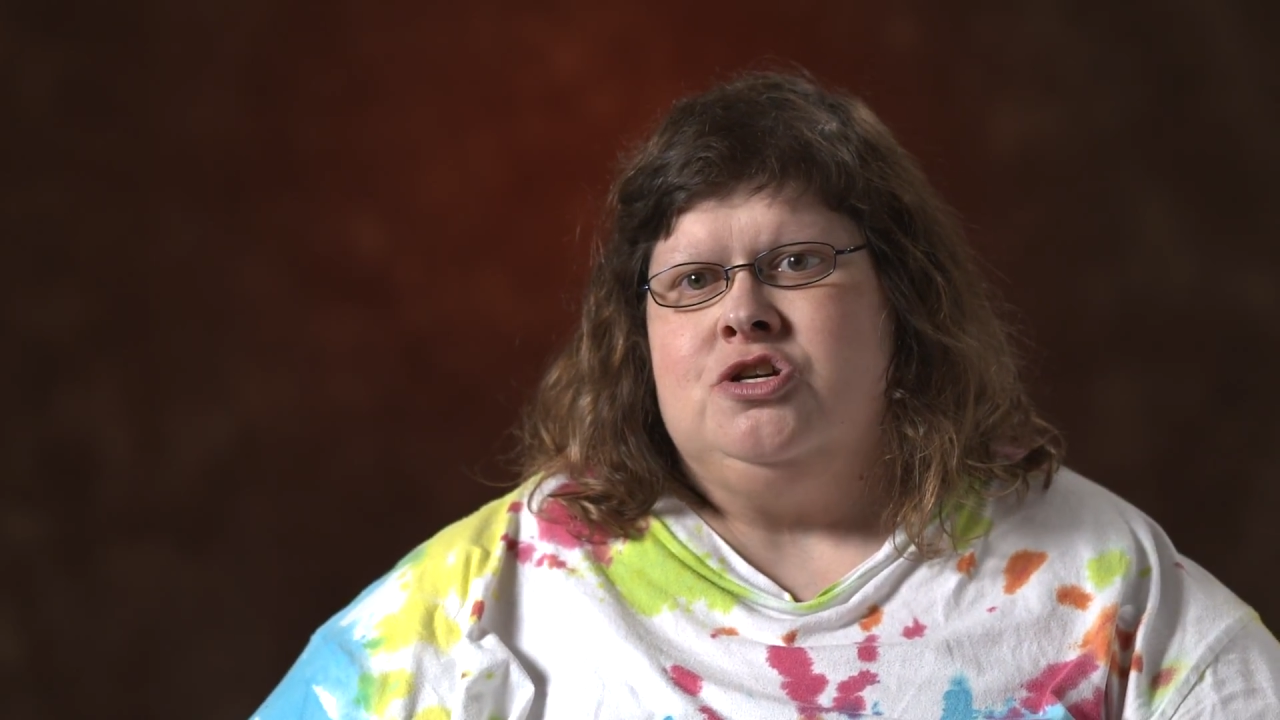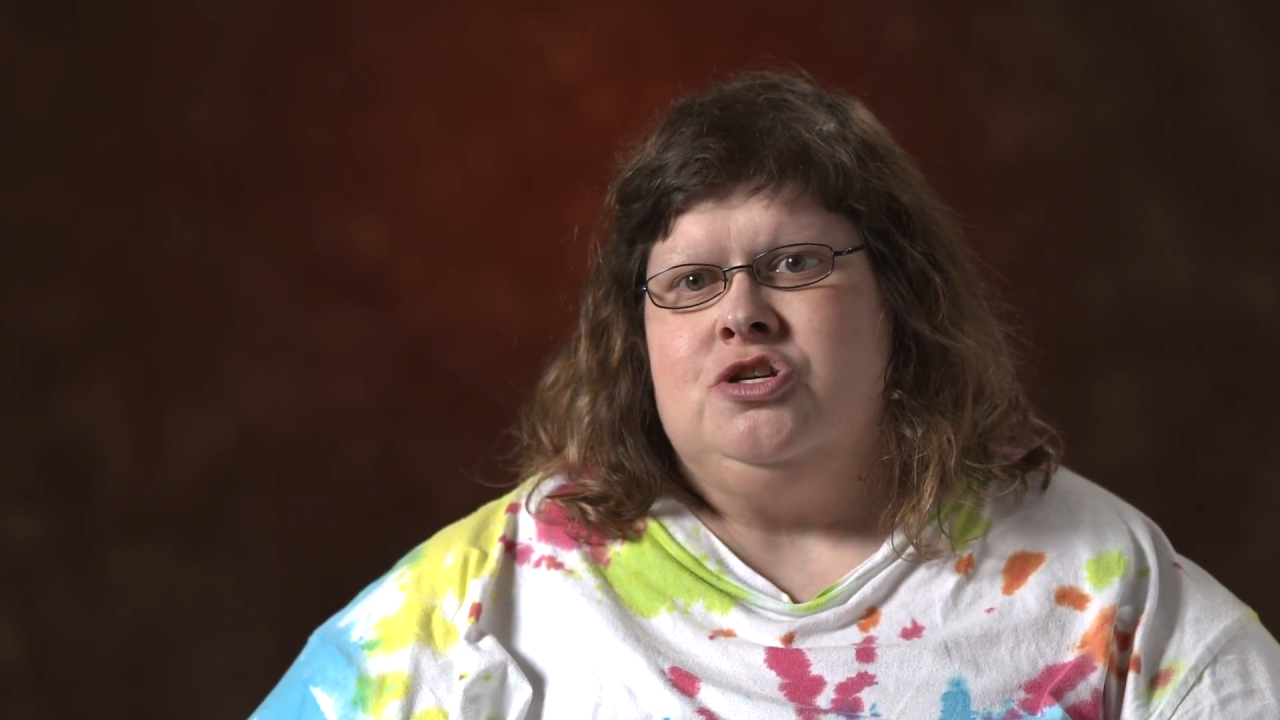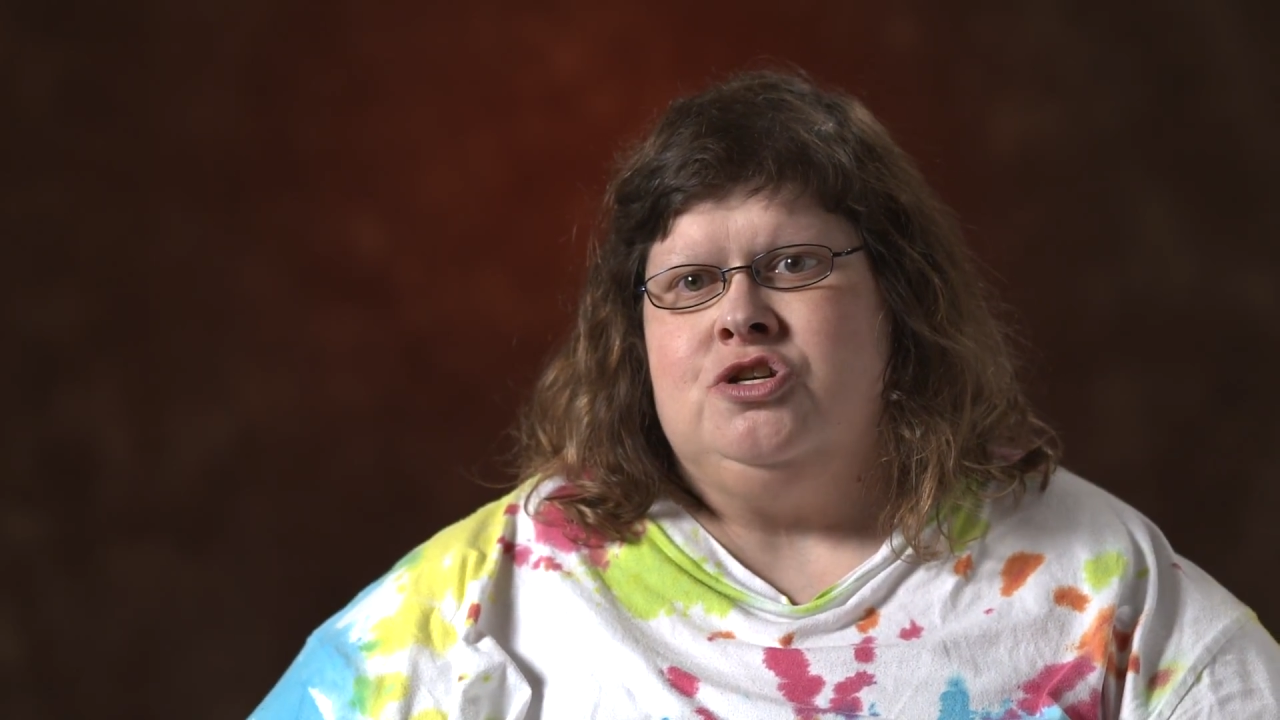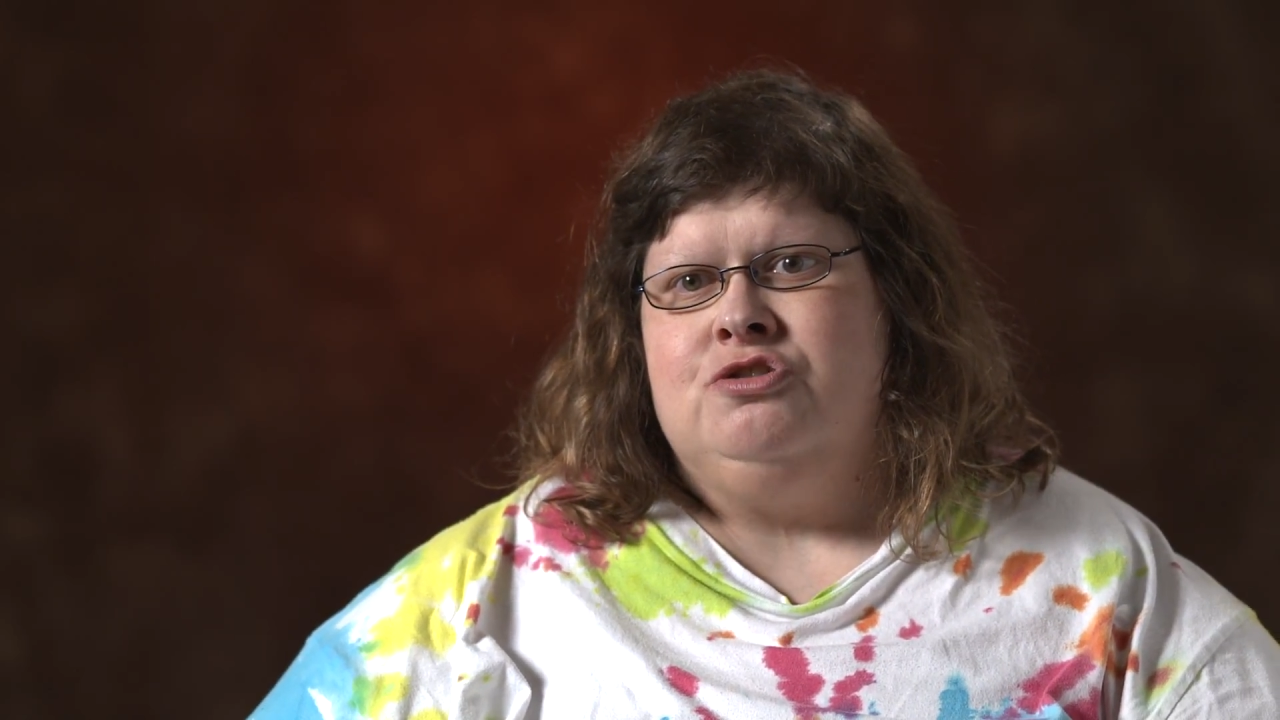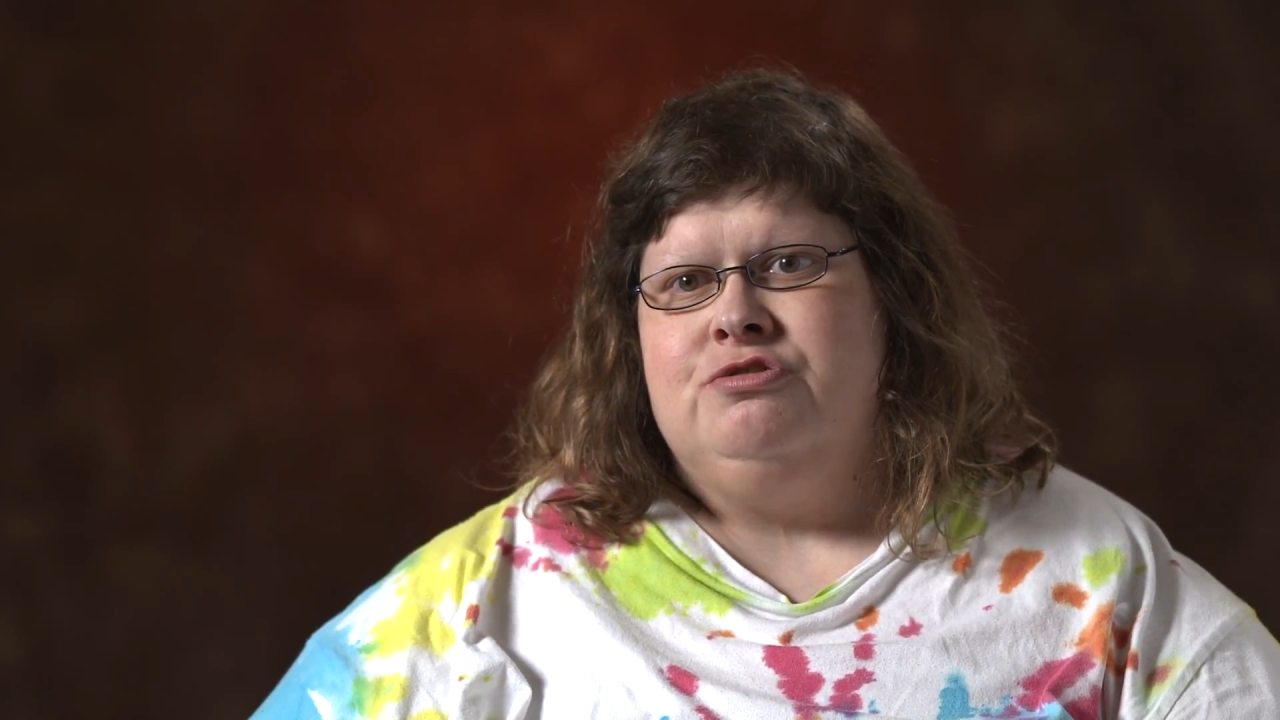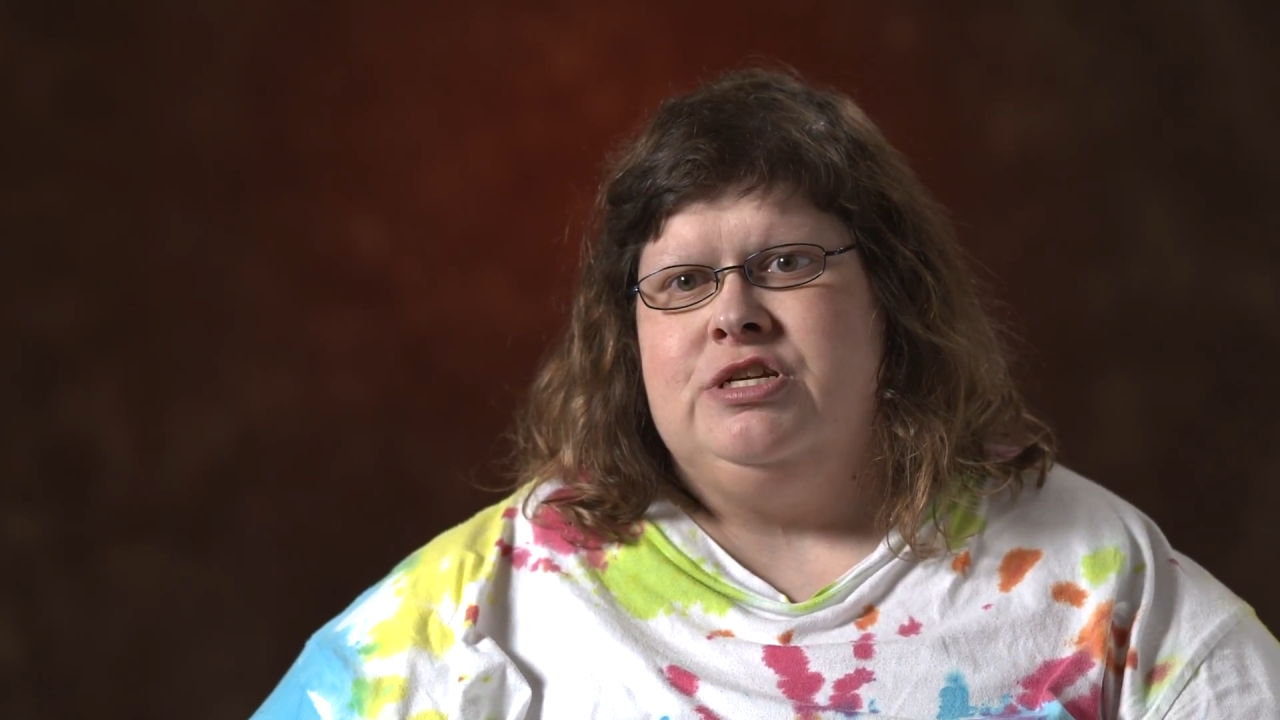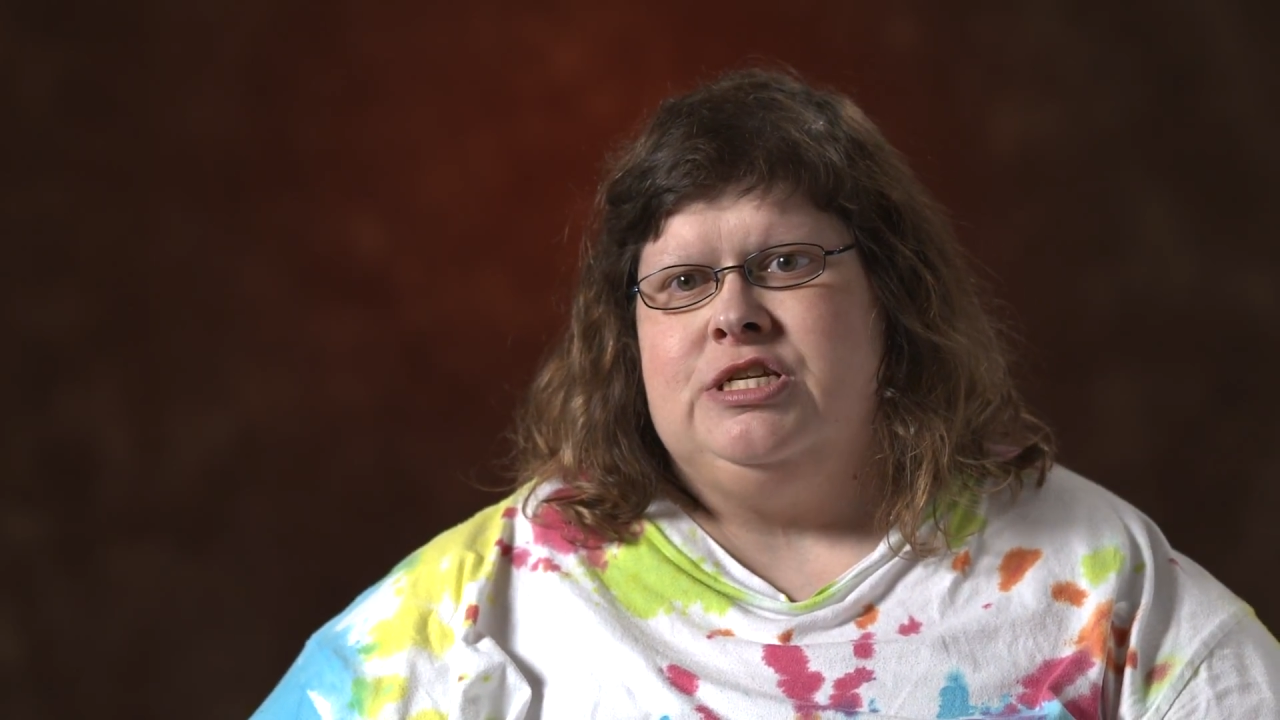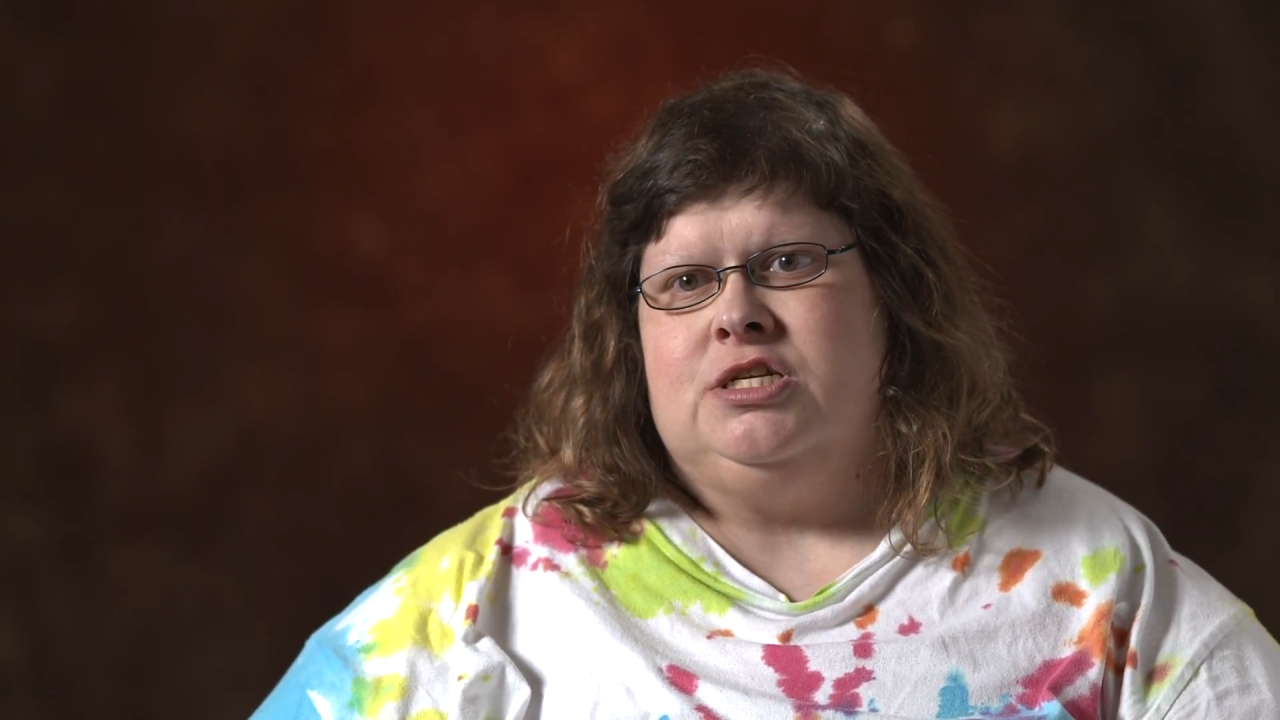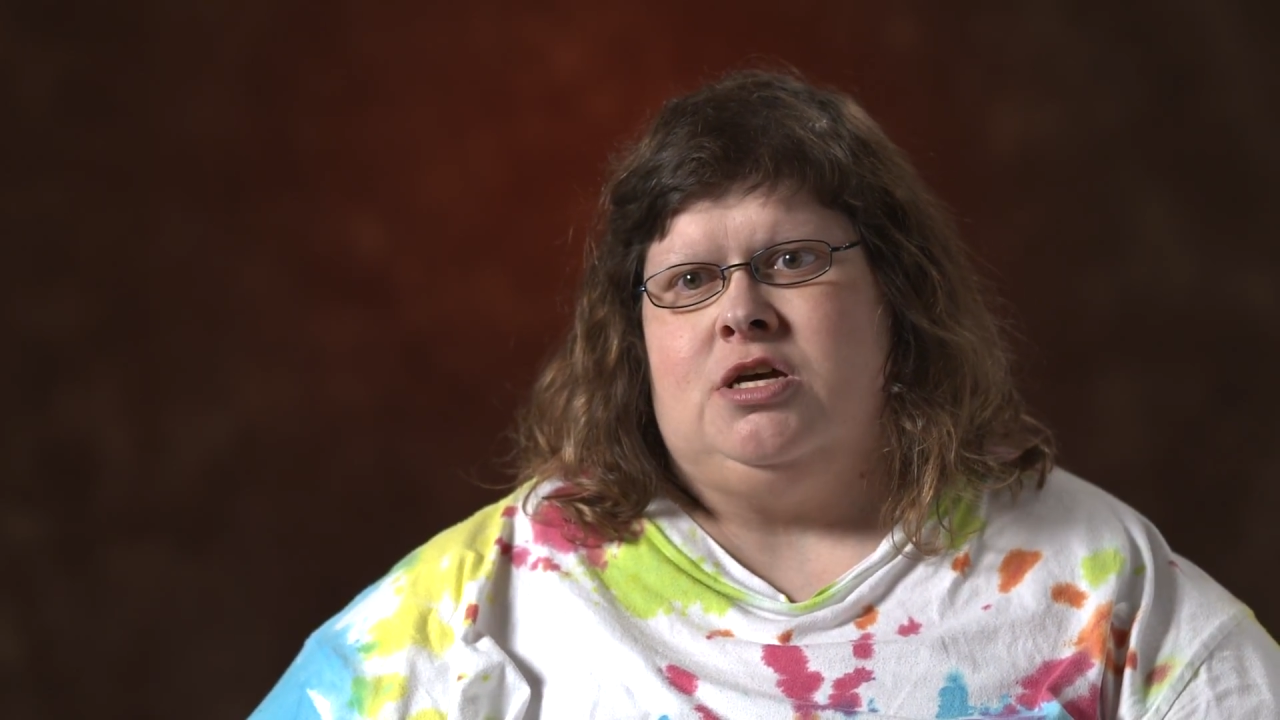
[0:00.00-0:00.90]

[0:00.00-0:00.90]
You need to